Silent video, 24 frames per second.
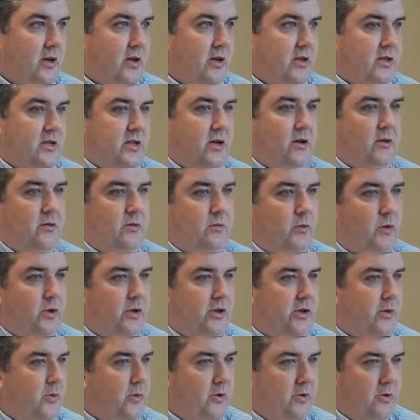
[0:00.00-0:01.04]
So one of
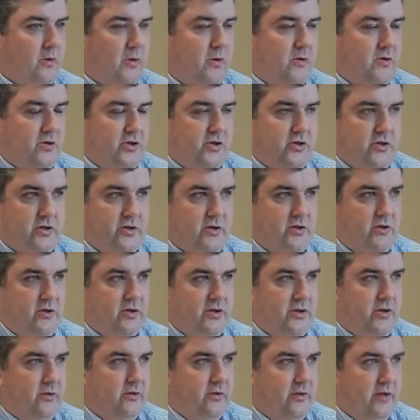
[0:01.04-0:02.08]
them we were quoted just under
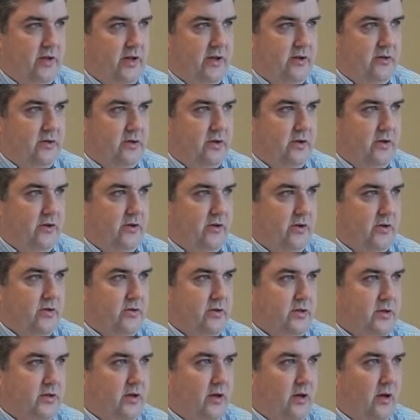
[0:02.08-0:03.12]

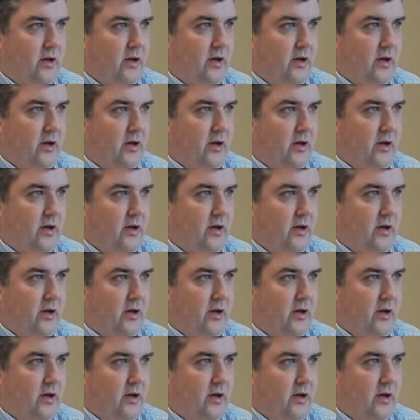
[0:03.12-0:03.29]
€200,000